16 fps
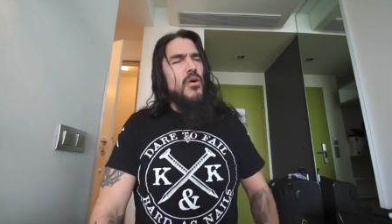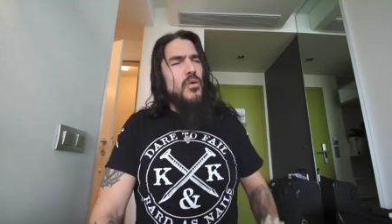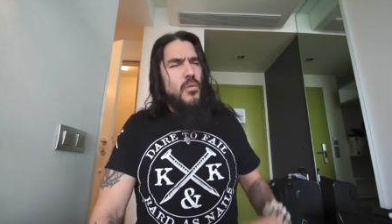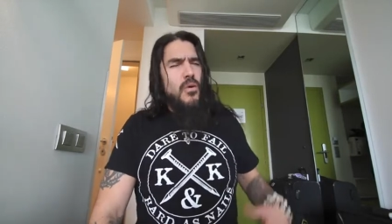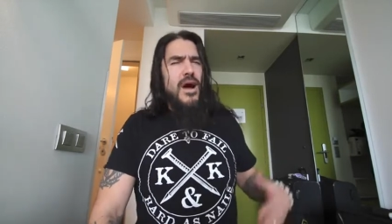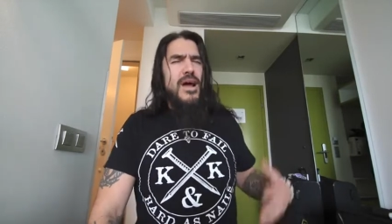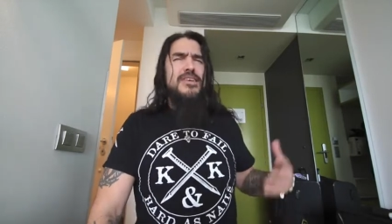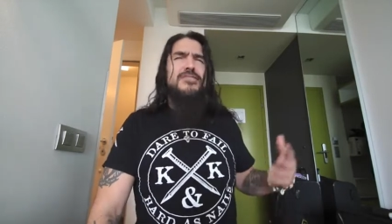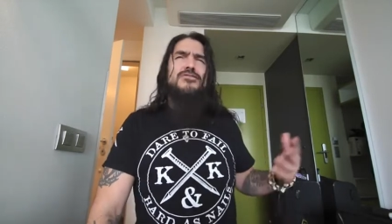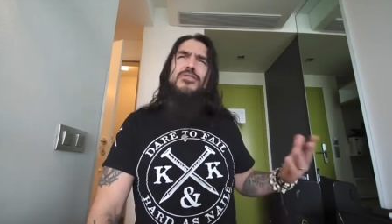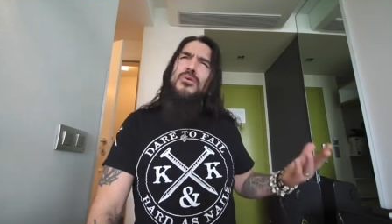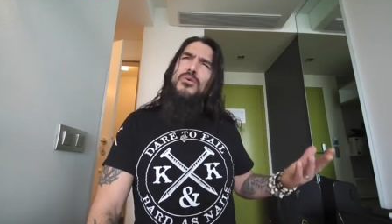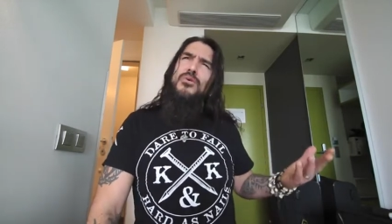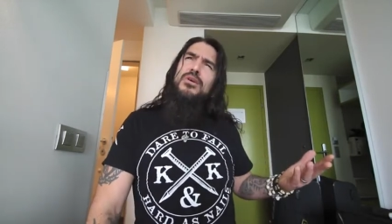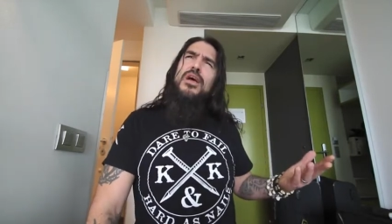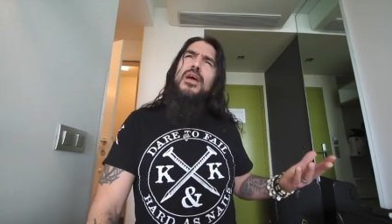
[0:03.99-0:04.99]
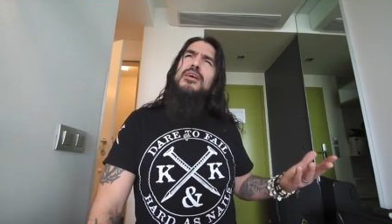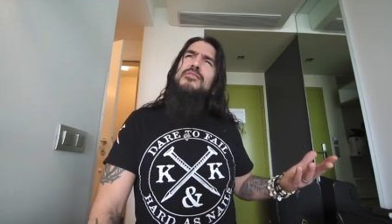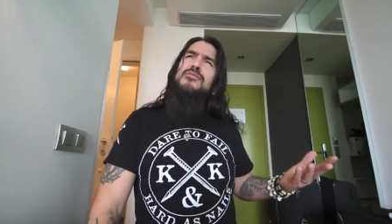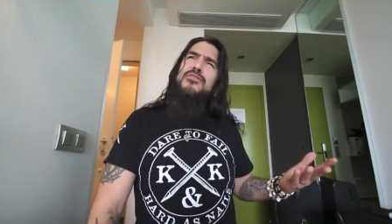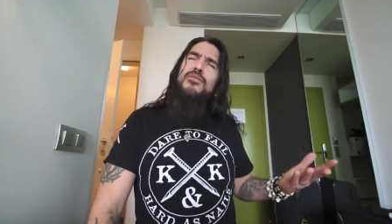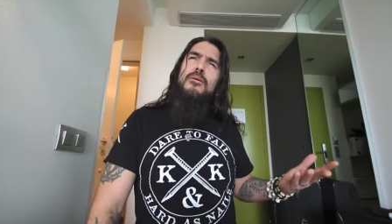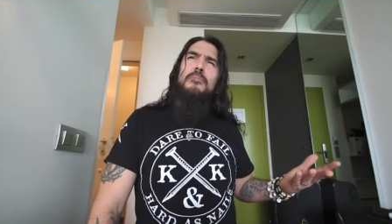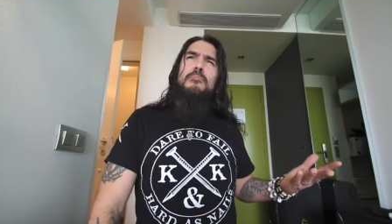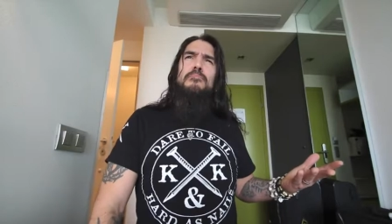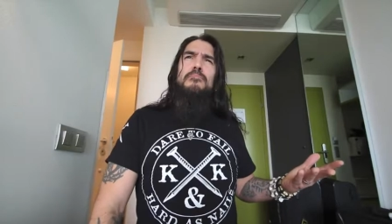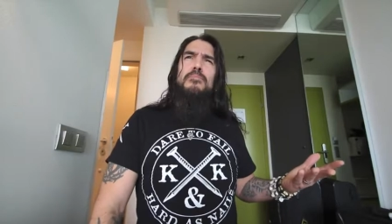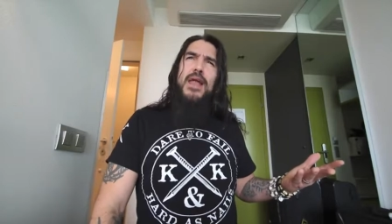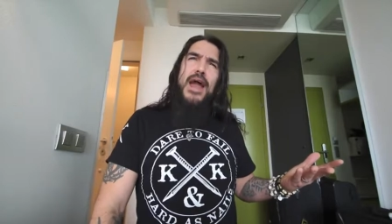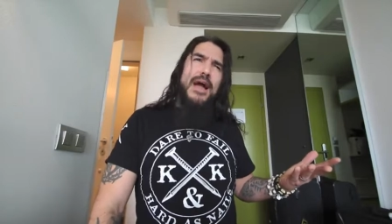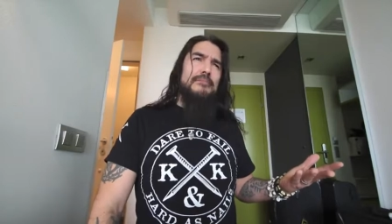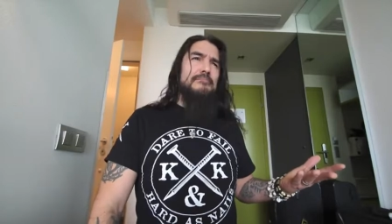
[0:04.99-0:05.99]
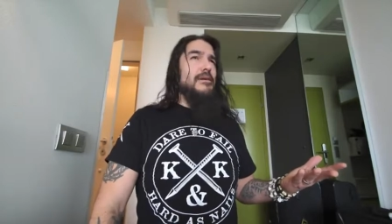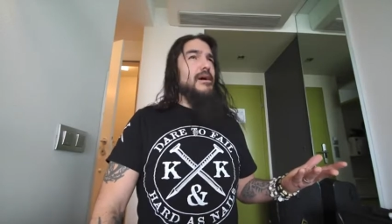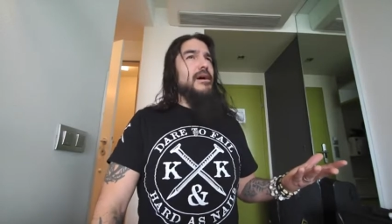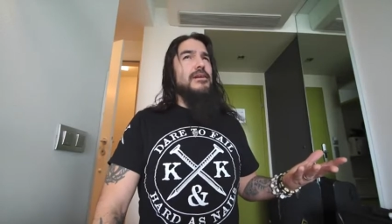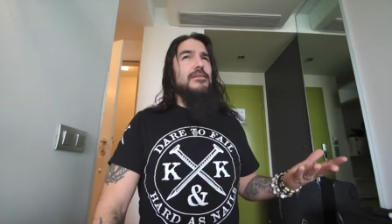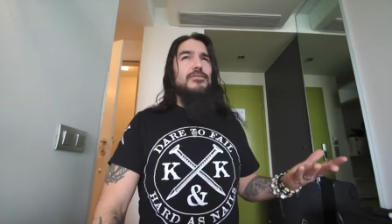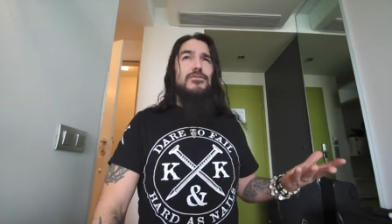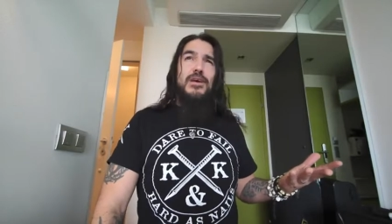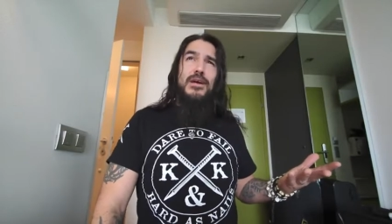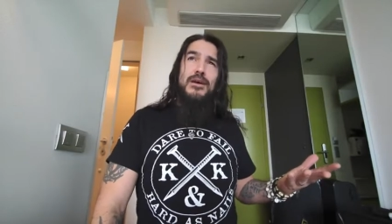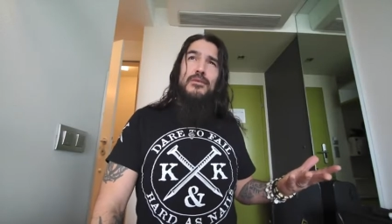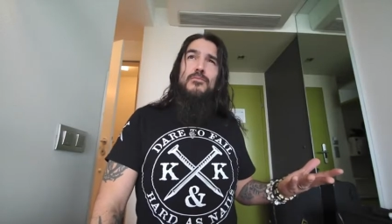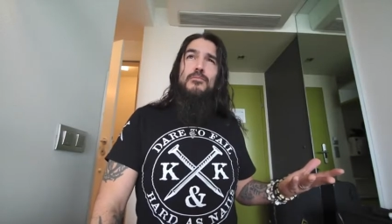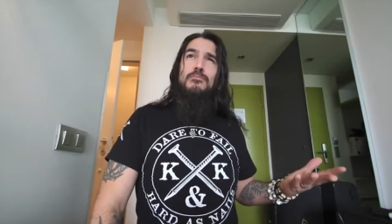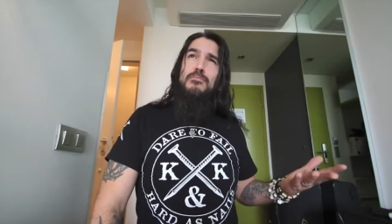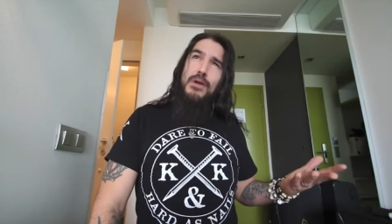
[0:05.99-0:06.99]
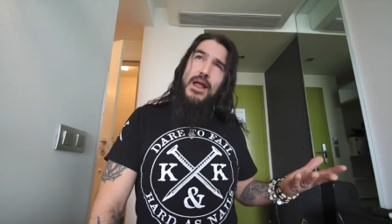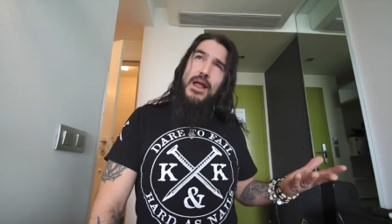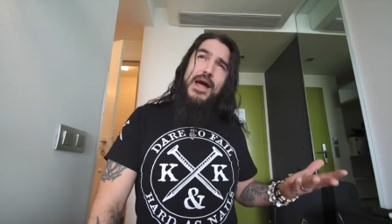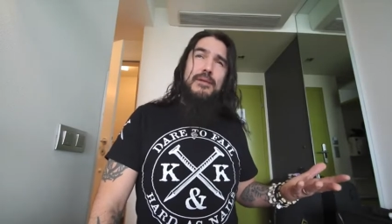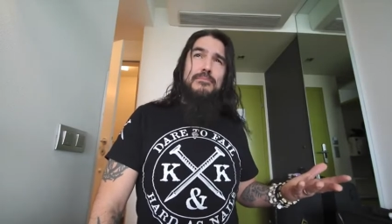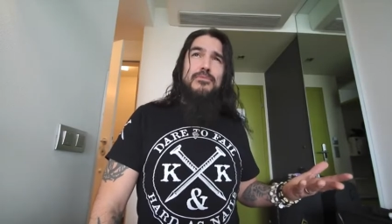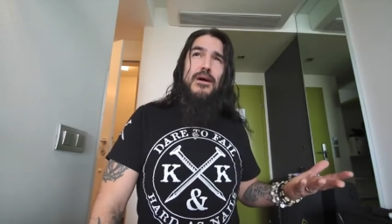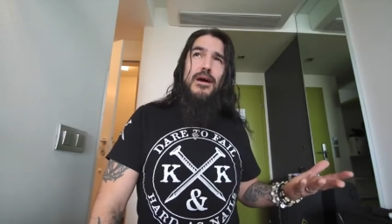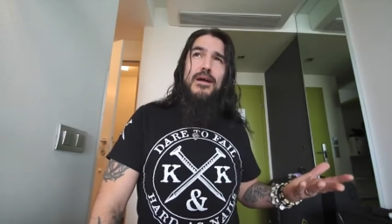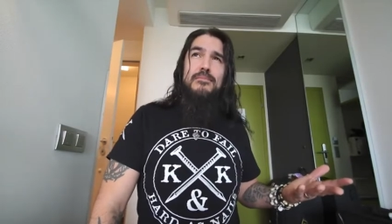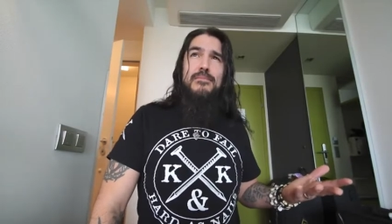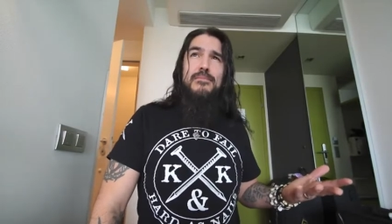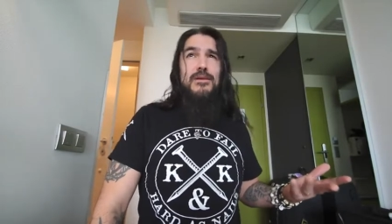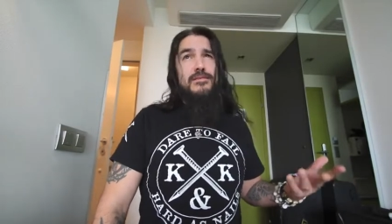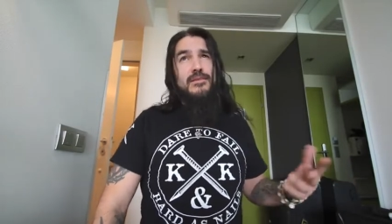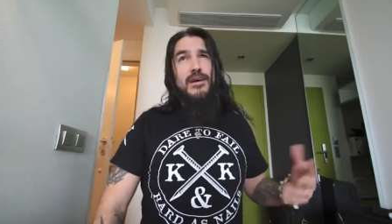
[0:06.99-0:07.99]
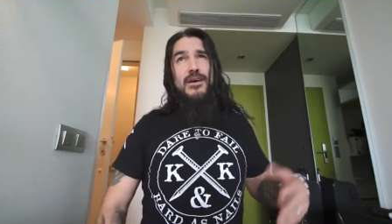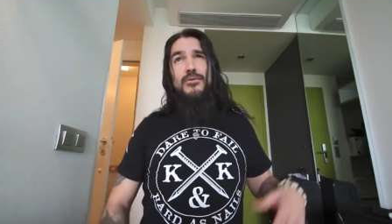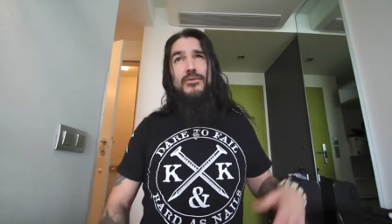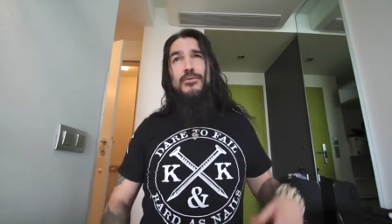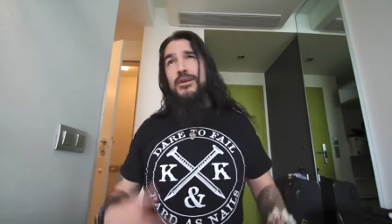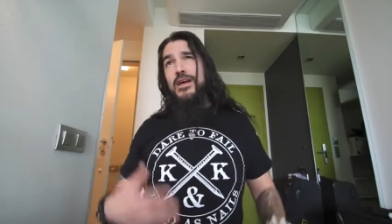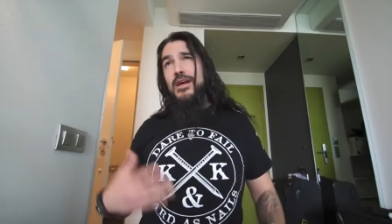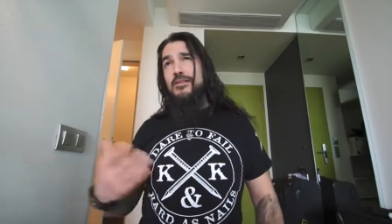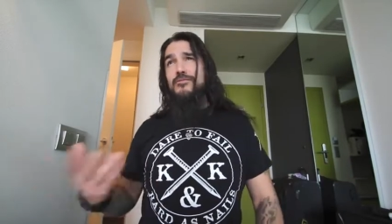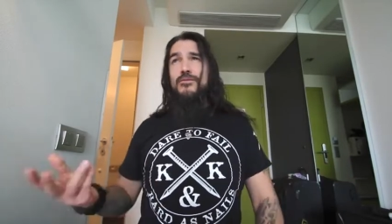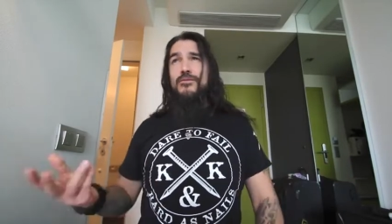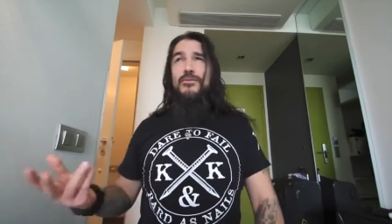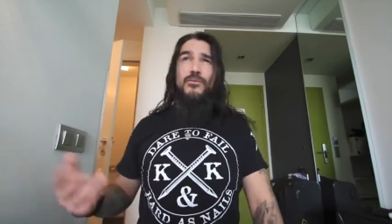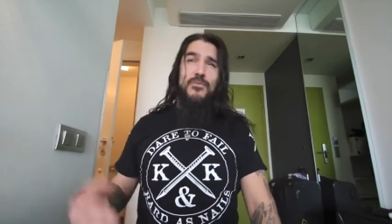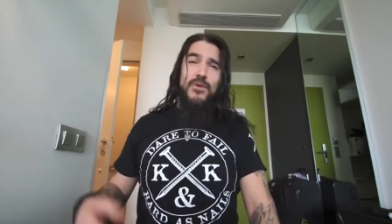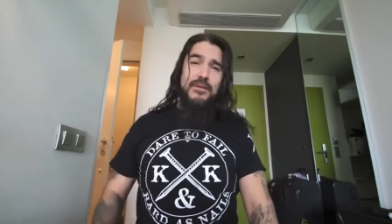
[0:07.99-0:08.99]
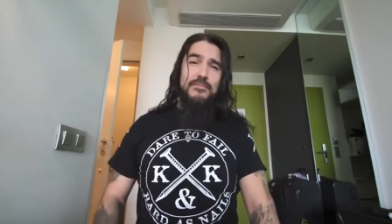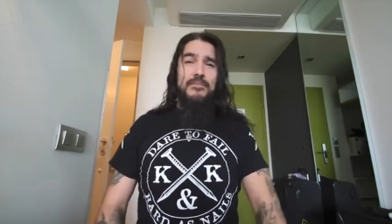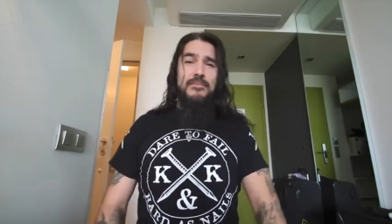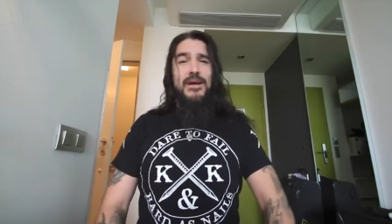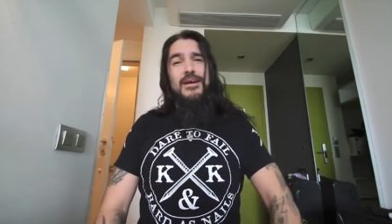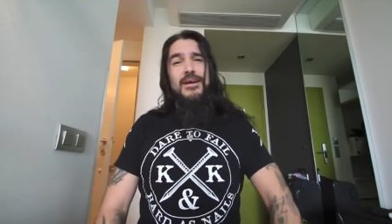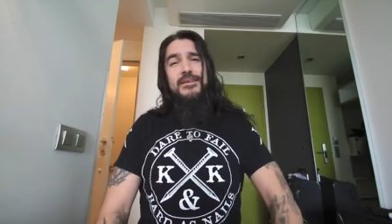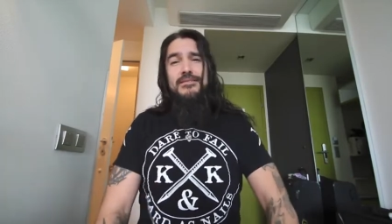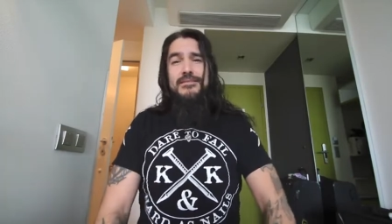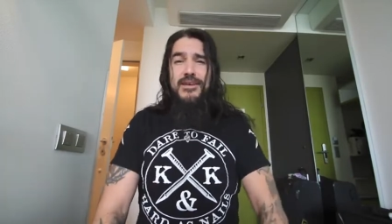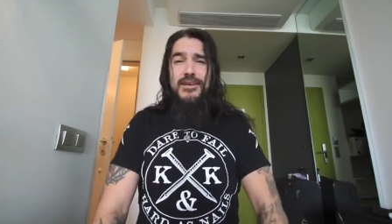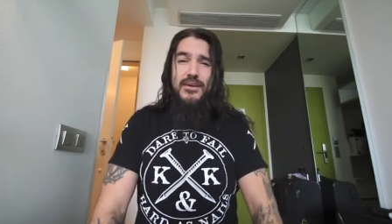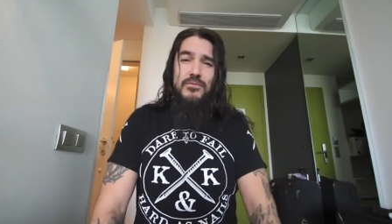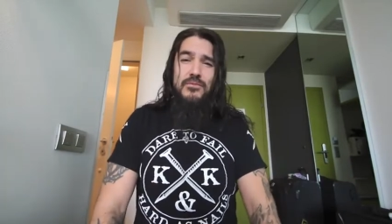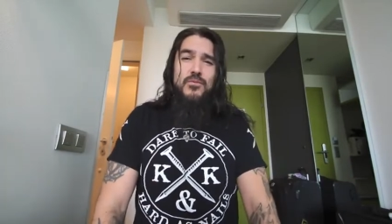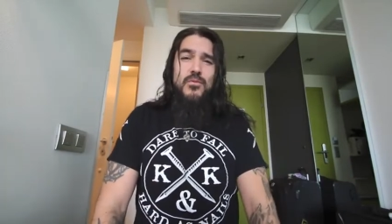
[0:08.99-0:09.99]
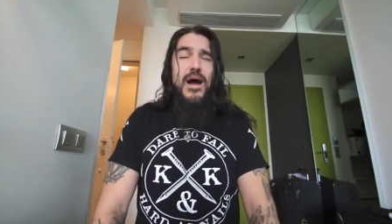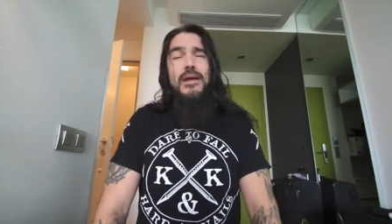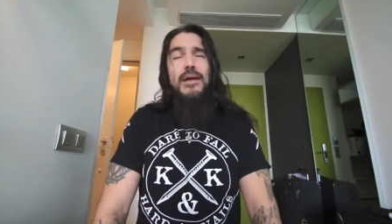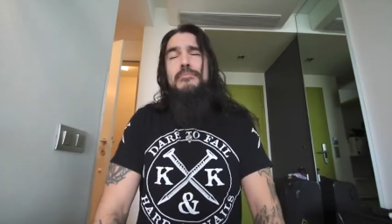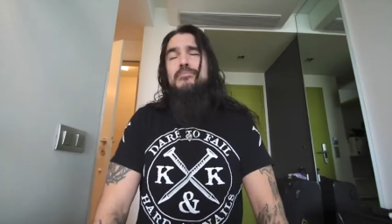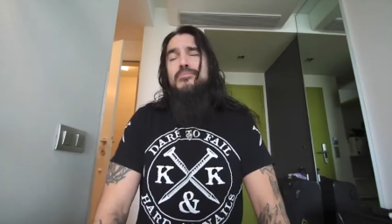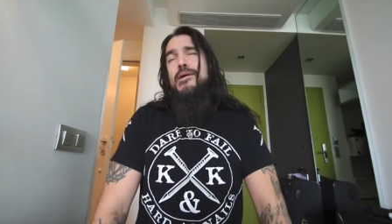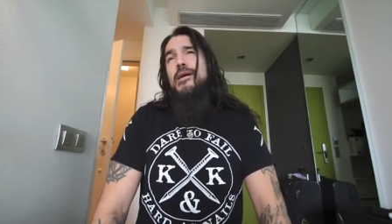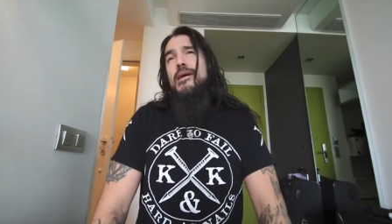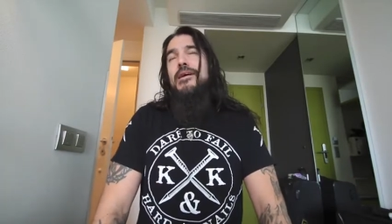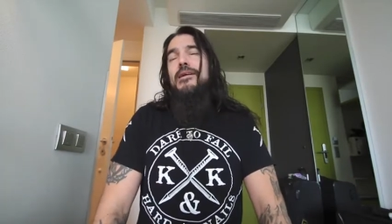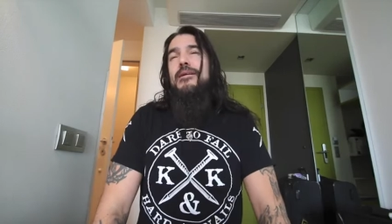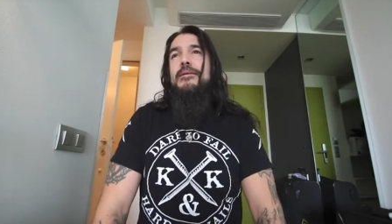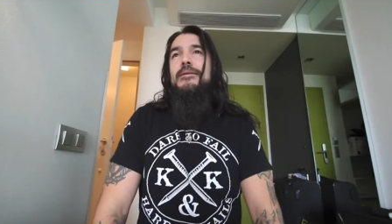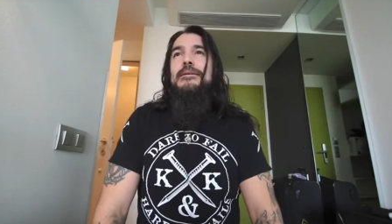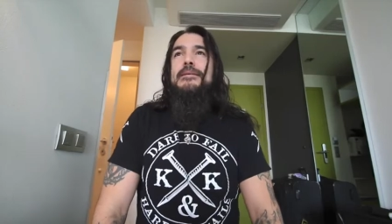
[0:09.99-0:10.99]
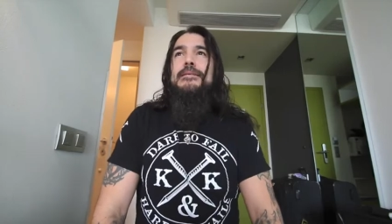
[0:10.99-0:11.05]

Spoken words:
Why is it okay for a black man to say black pride, but it's not okay for a white man to say white pride?